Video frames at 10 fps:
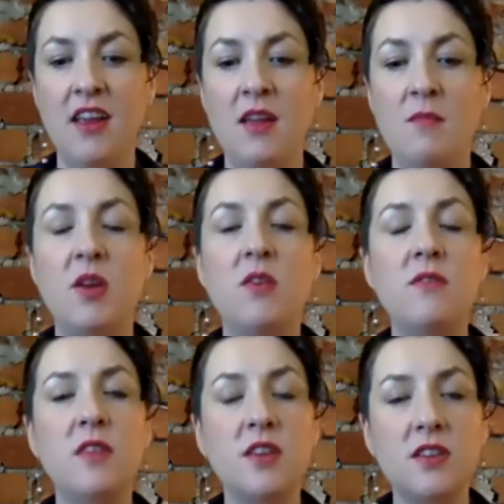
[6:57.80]
But over
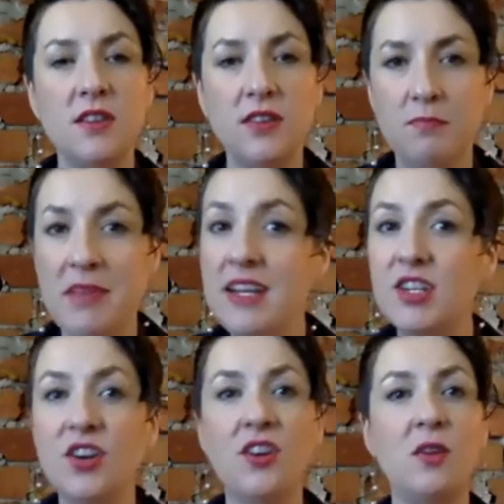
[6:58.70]
this
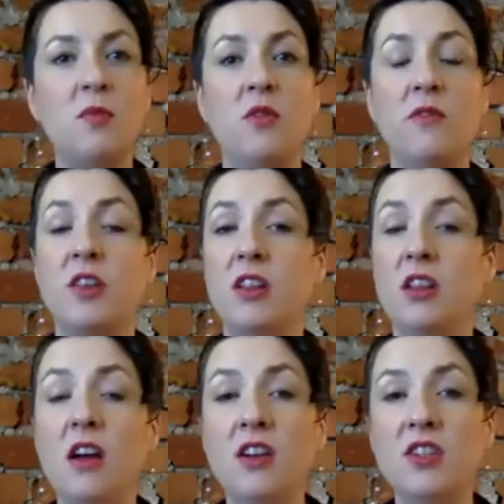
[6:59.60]
midterm, over the
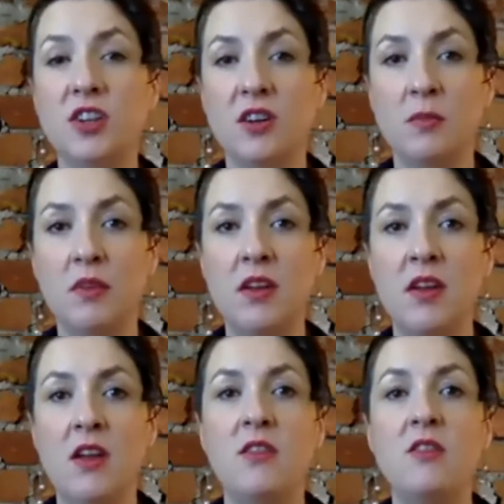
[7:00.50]
long term,
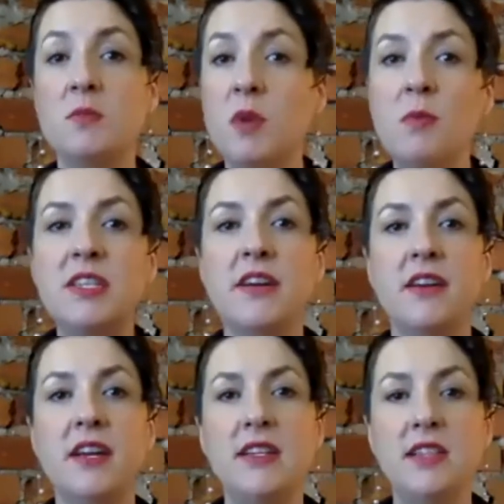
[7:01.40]
those
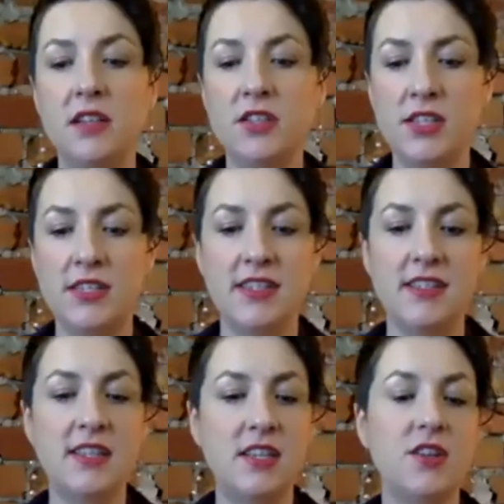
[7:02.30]
momentary indulgences
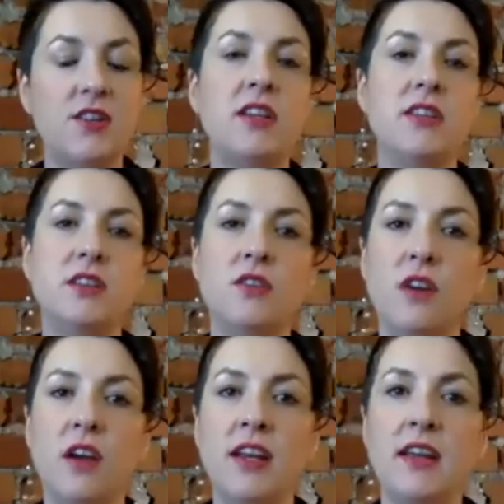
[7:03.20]
can turn into
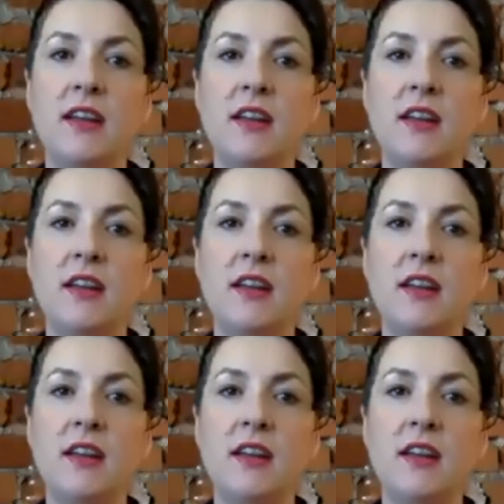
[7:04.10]
chronic